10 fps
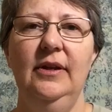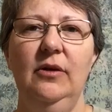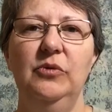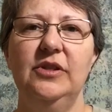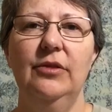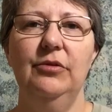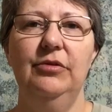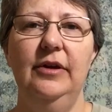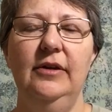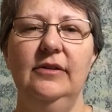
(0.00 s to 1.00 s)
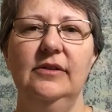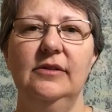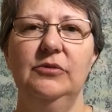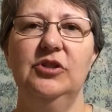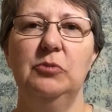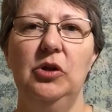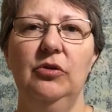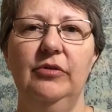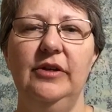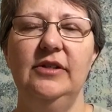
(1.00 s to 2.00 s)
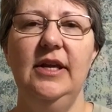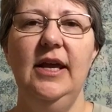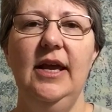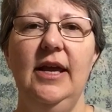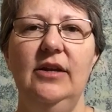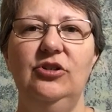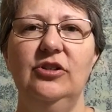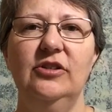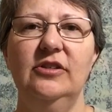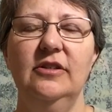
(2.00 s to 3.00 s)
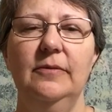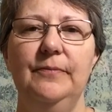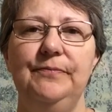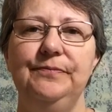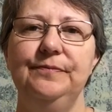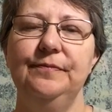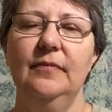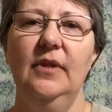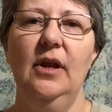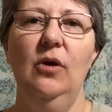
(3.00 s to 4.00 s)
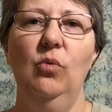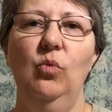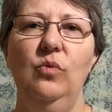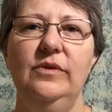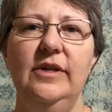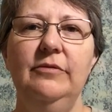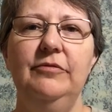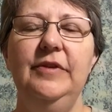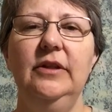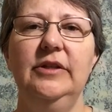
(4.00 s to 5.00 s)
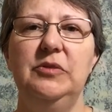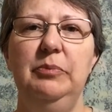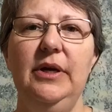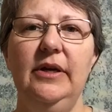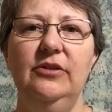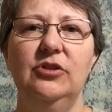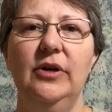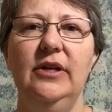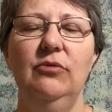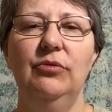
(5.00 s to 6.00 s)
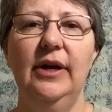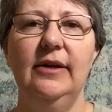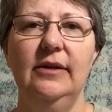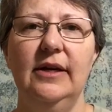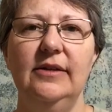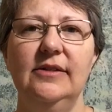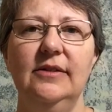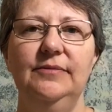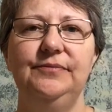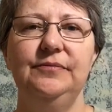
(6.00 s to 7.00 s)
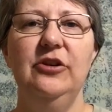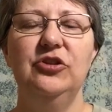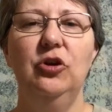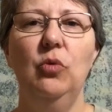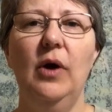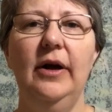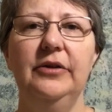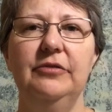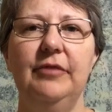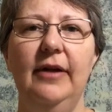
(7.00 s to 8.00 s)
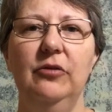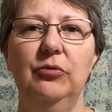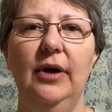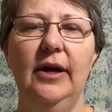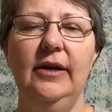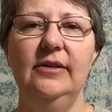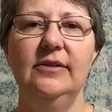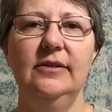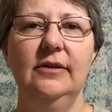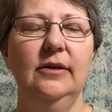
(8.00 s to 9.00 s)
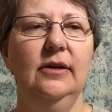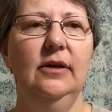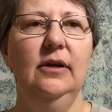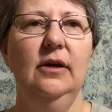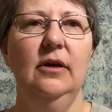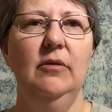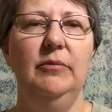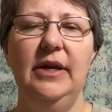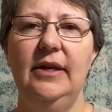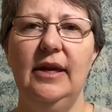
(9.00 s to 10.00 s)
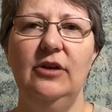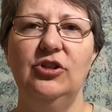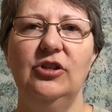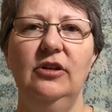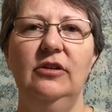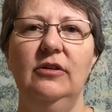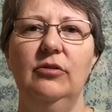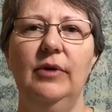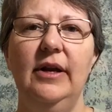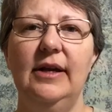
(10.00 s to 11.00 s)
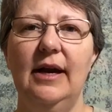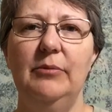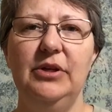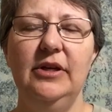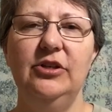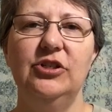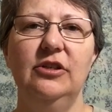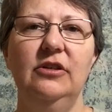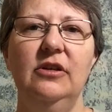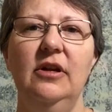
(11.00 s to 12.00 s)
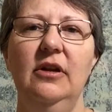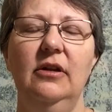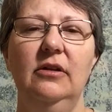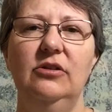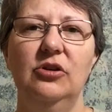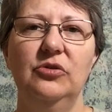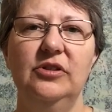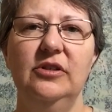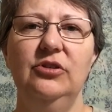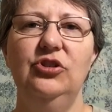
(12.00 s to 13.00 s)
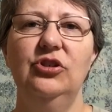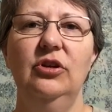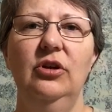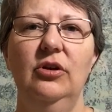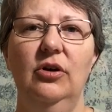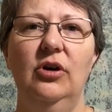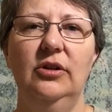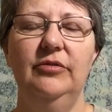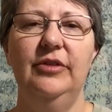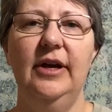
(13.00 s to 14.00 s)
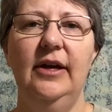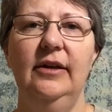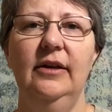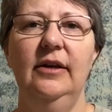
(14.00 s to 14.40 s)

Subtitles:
it was other things. It was smaller things. It just didn't feel as big, so I didn't recognize it. It took a while to find the right medication, the right combination, dosage, all of that.